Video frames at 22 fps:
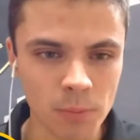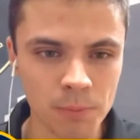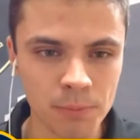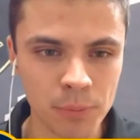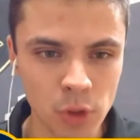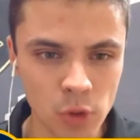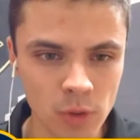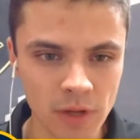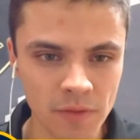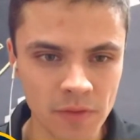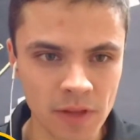they were
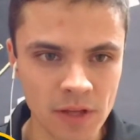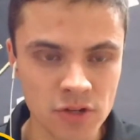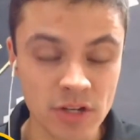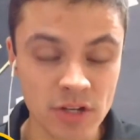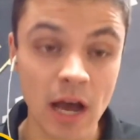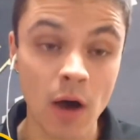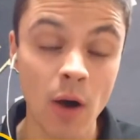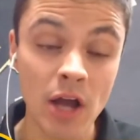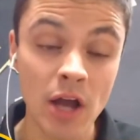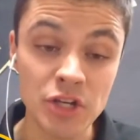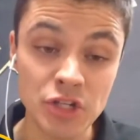booing the
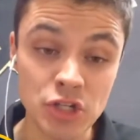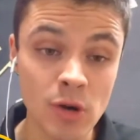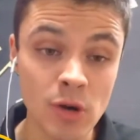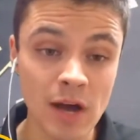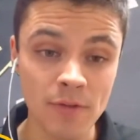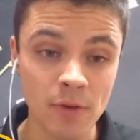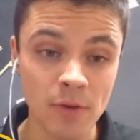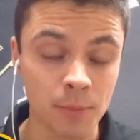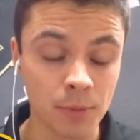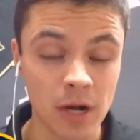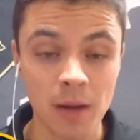injured. Now, I
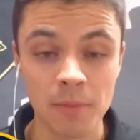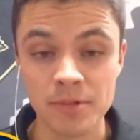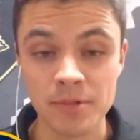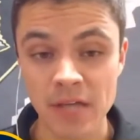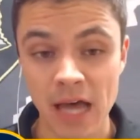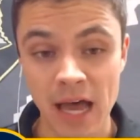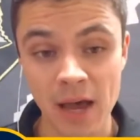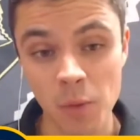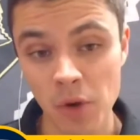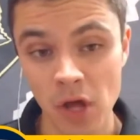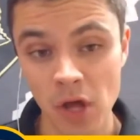do have a
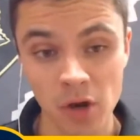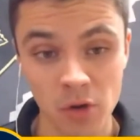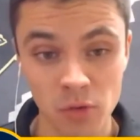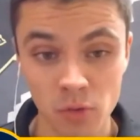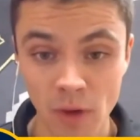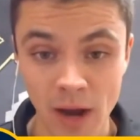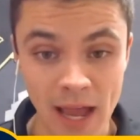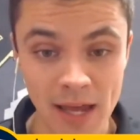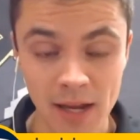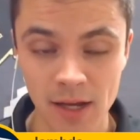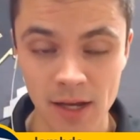problem. I went on
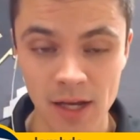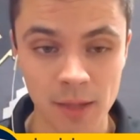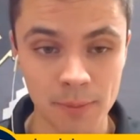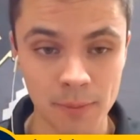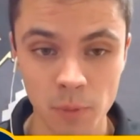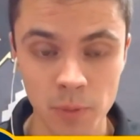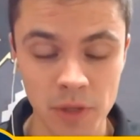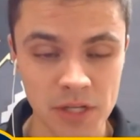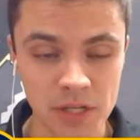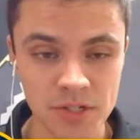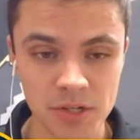a rant a
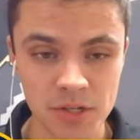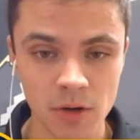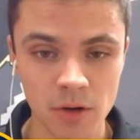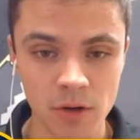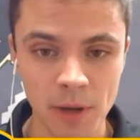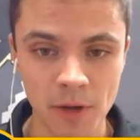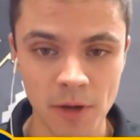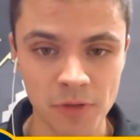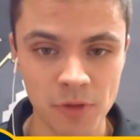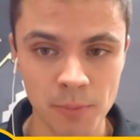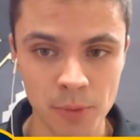couple of weeks
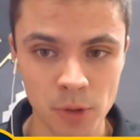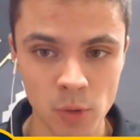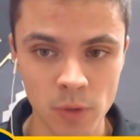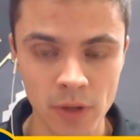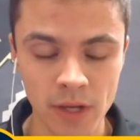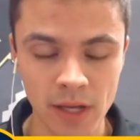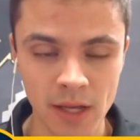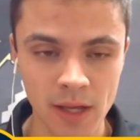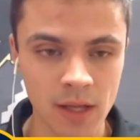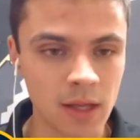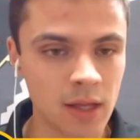ago about the
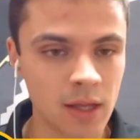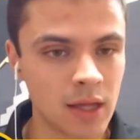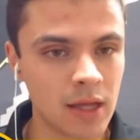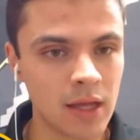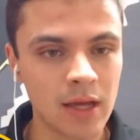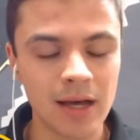booing.